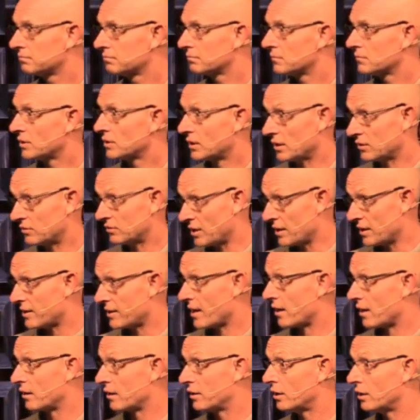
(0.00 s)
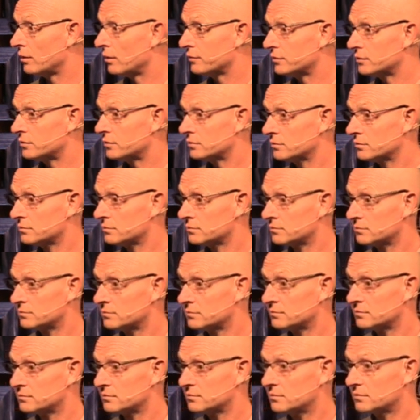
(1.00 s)
it can take out an elder,
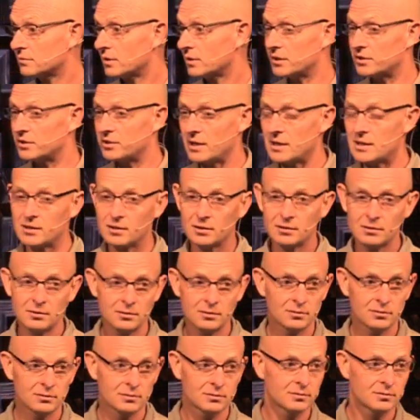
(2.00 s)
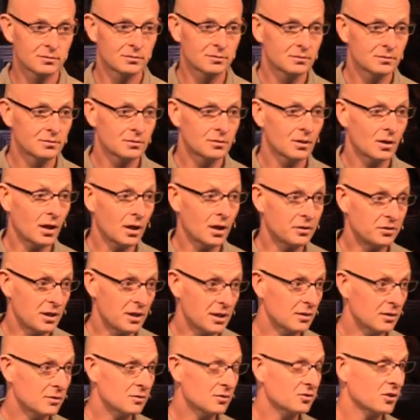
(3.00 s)
a deacon, a
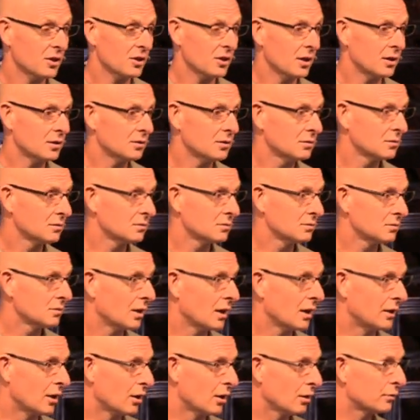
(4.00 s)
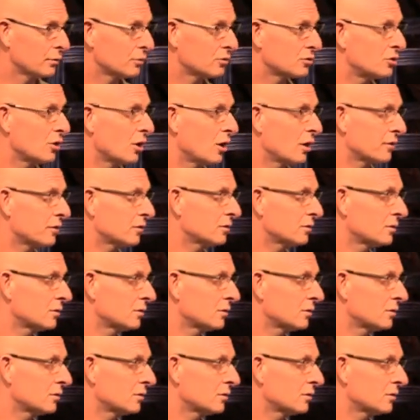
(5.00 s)
deacon's son, an elder's daughter.